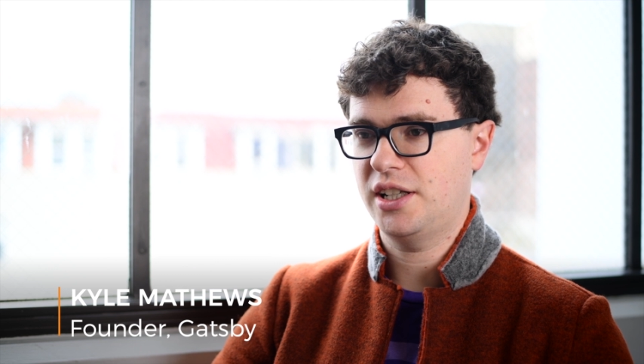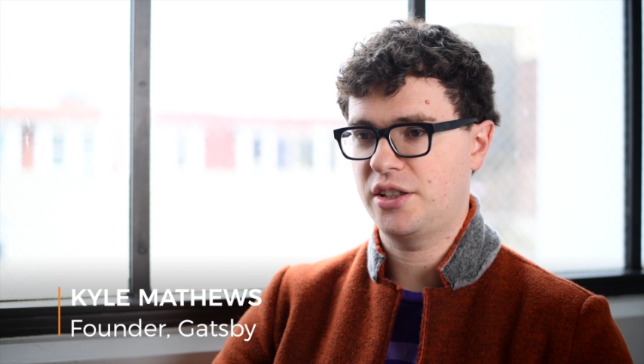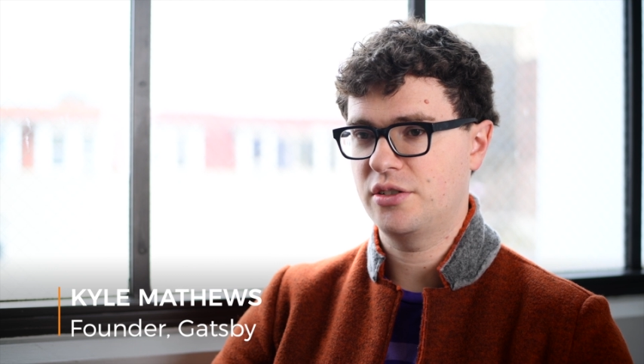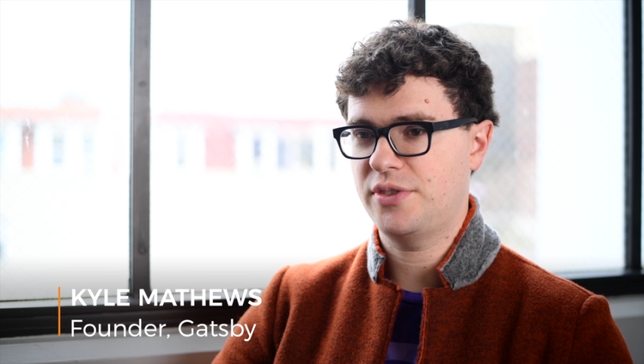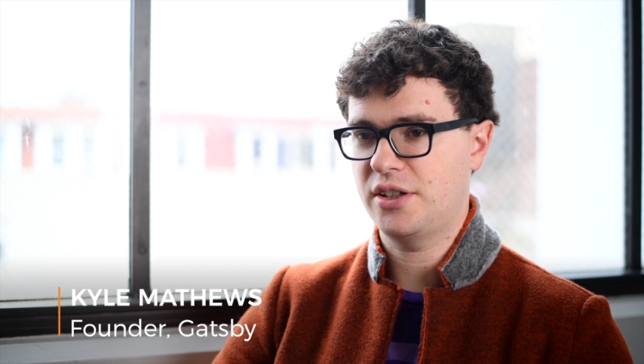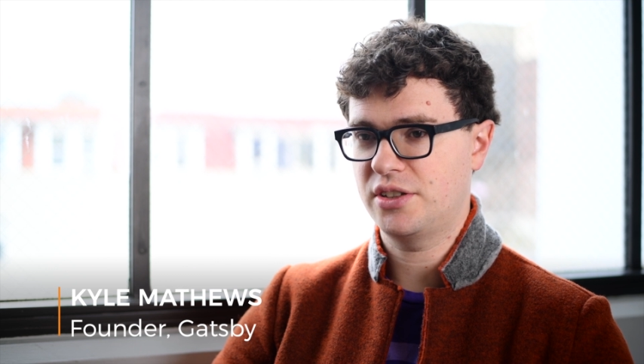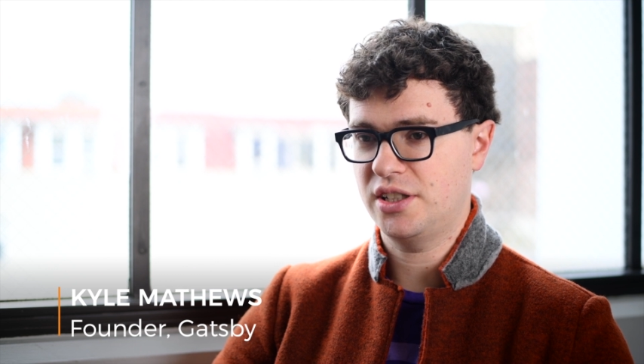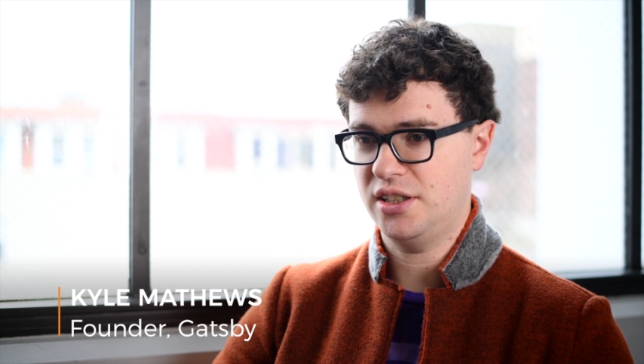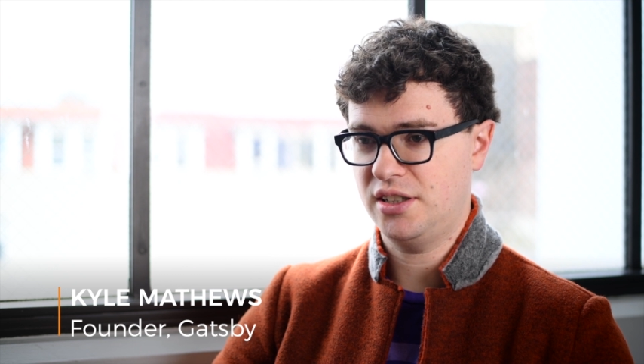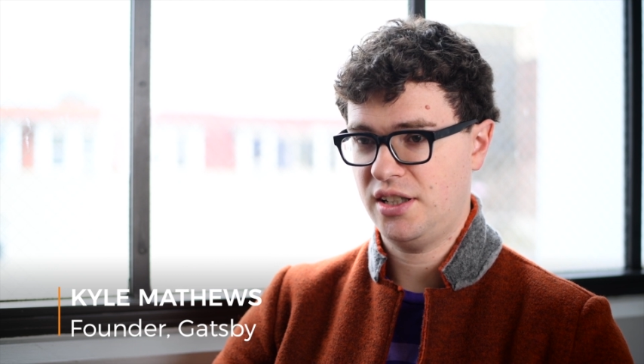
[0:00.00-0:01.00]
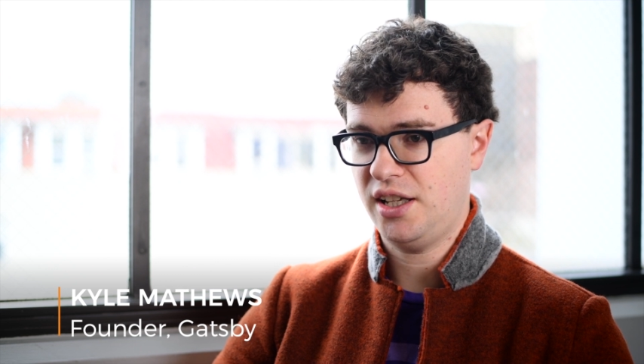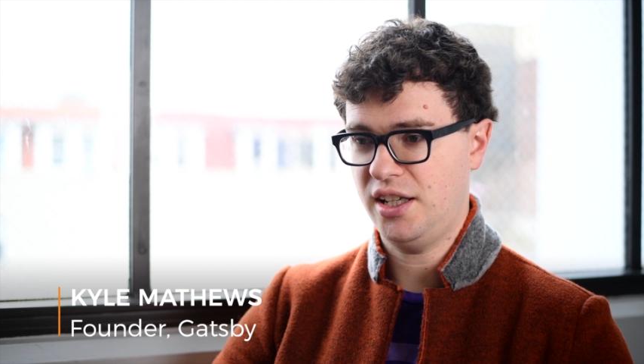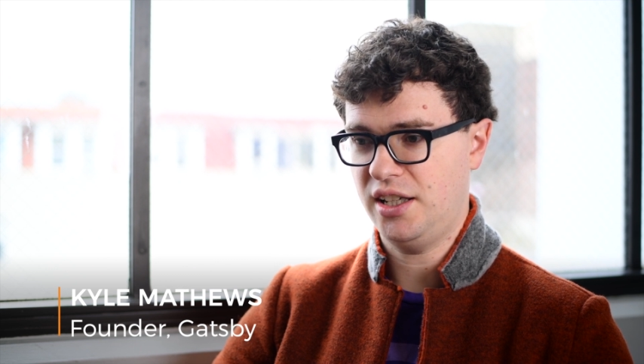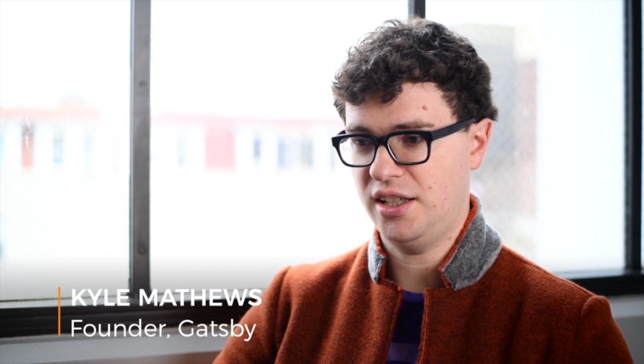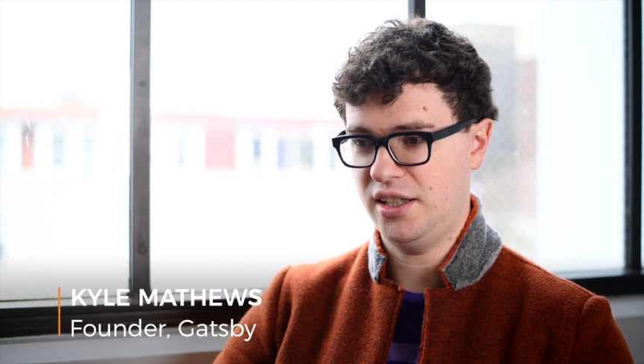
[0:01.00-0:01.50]
I co-founded
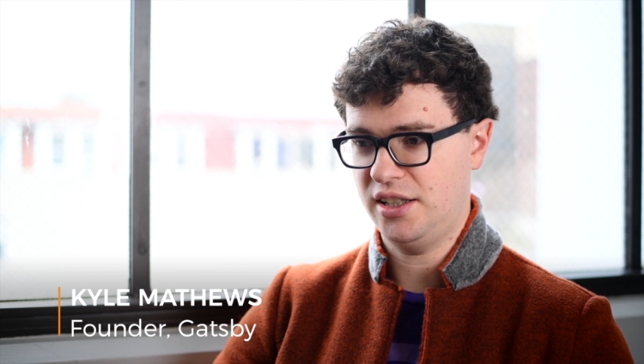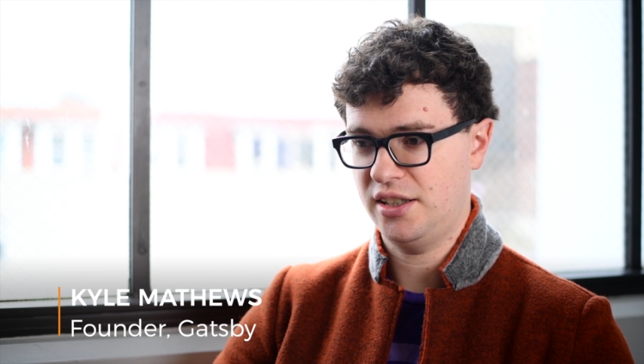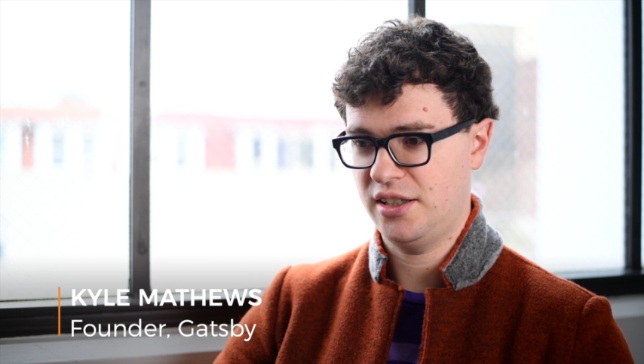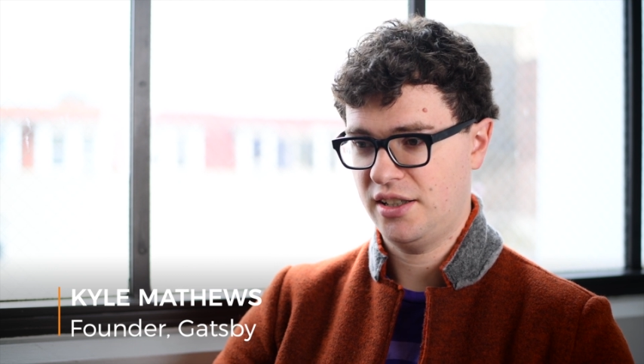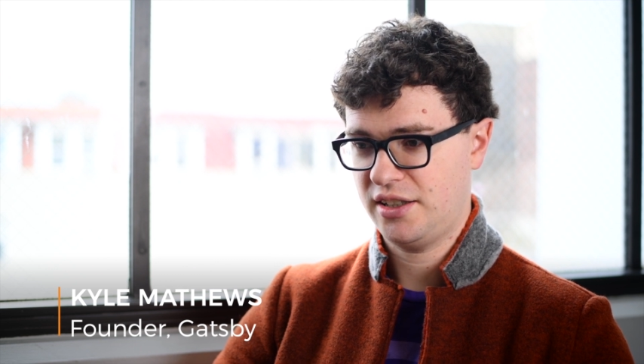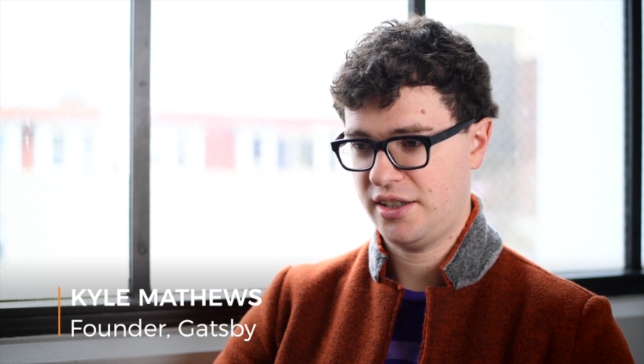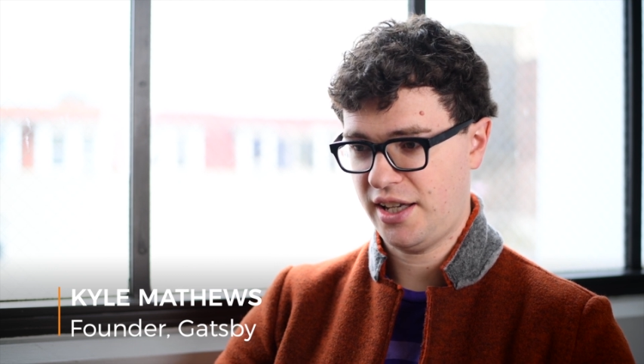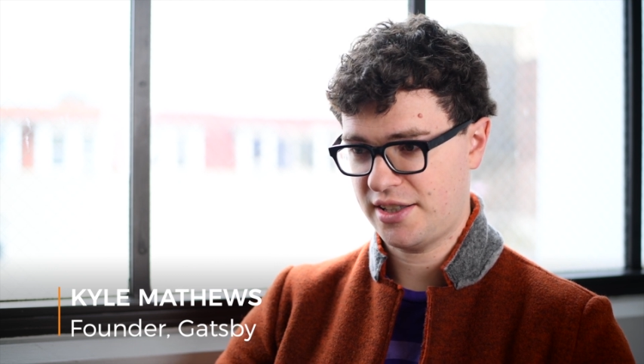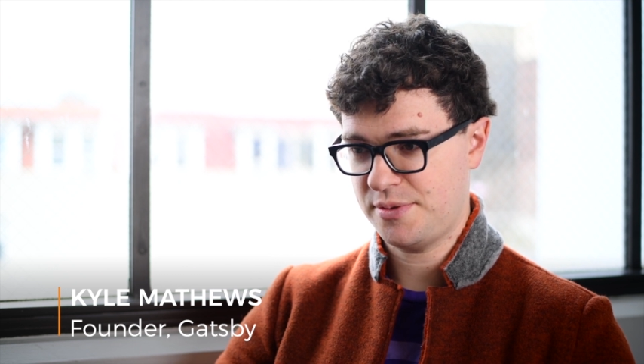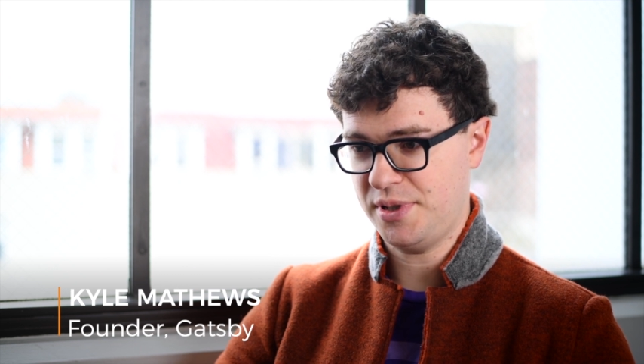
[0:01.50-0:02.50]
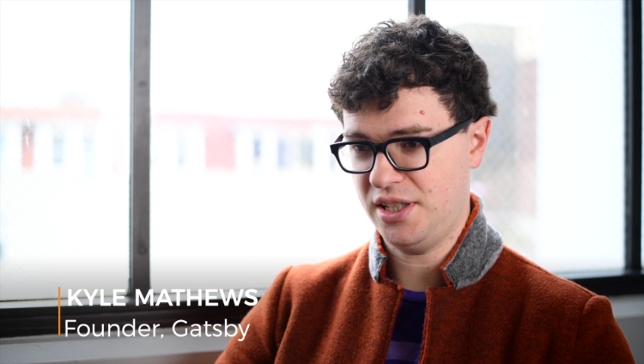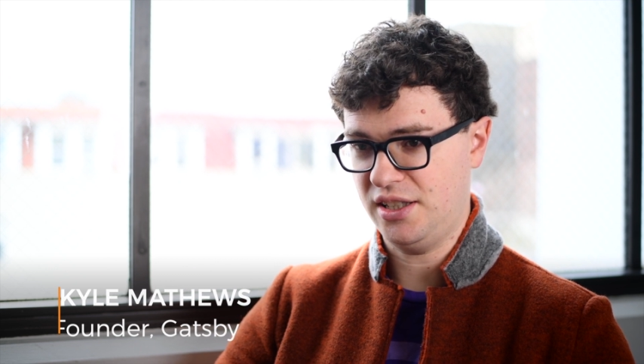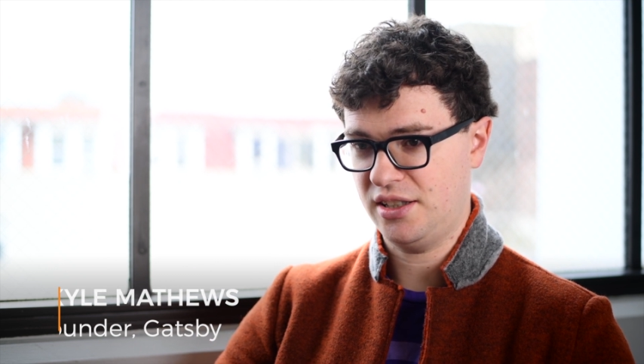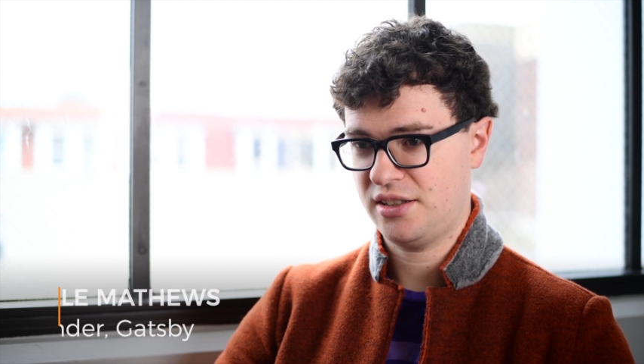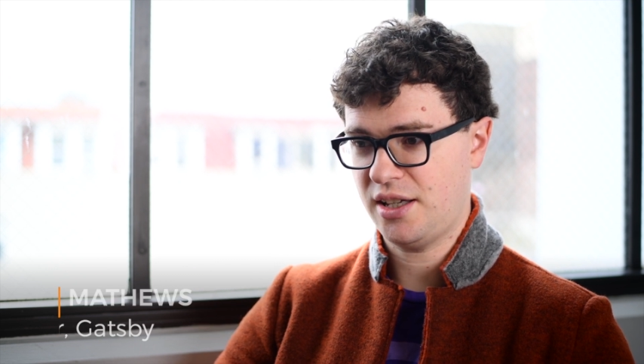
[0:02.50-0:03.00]
a
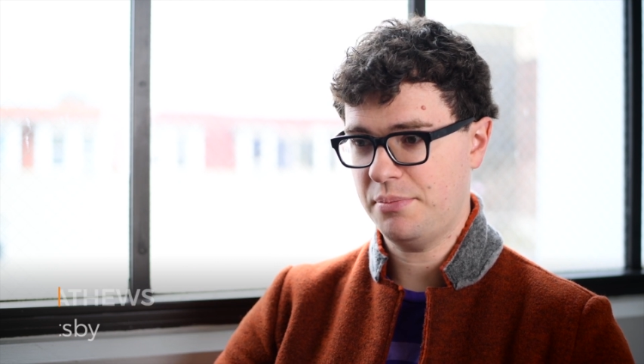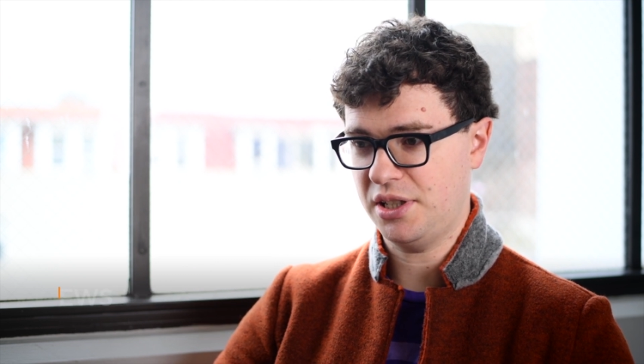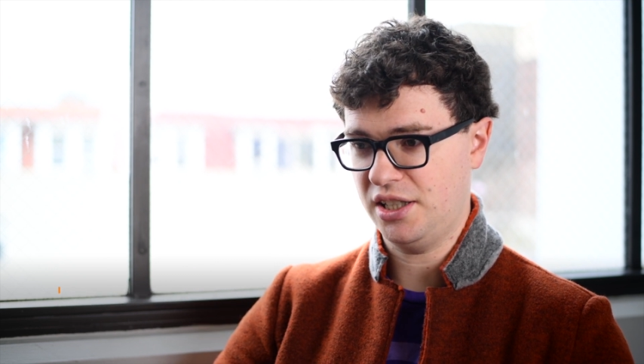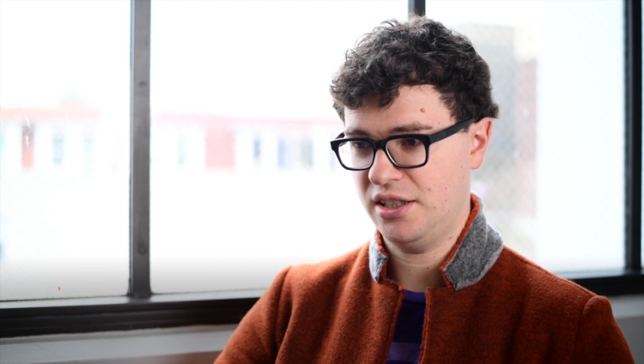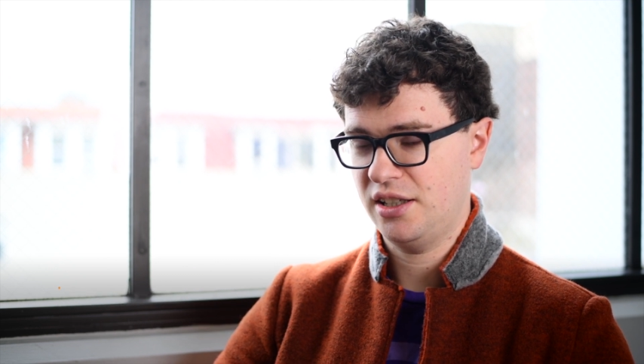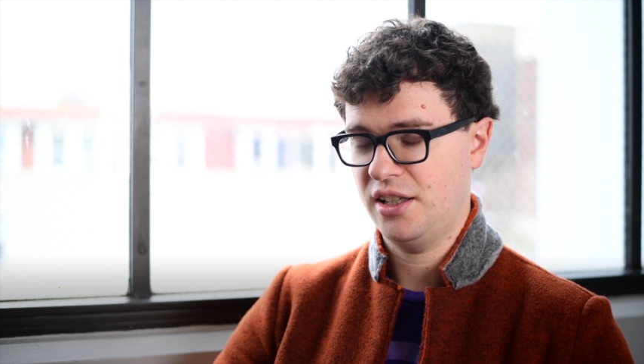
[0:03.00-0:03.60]
Gatsby company